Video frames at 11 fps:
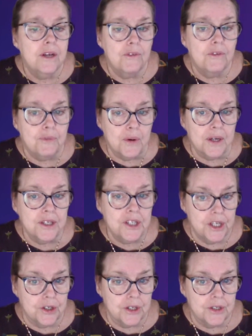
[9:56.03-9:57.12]
for
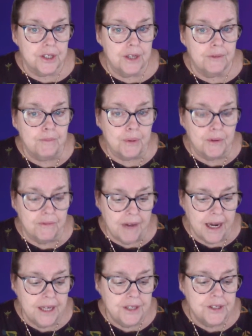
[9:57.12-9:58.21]
teachers. It
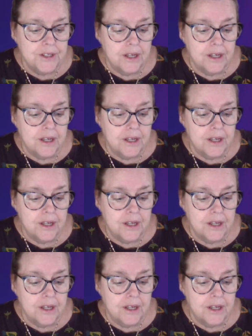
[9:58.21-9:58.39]
provides